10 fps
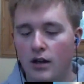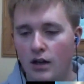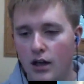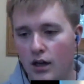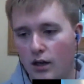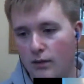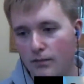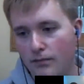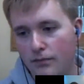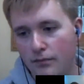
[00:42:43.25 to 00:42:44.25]
But
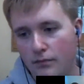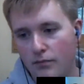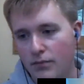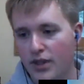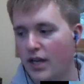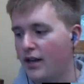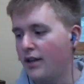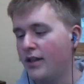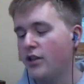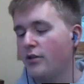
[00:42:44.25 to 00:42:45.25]
Jan, I
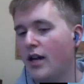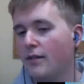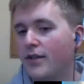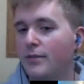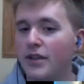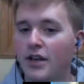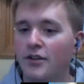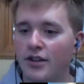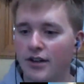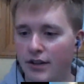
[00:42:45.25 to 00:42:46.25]
think you have something else
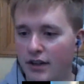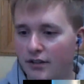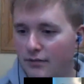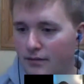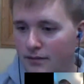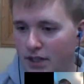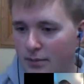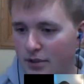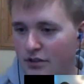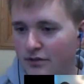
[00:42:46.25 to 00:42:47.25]
on that
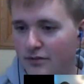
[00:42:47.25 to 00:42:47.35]
topic.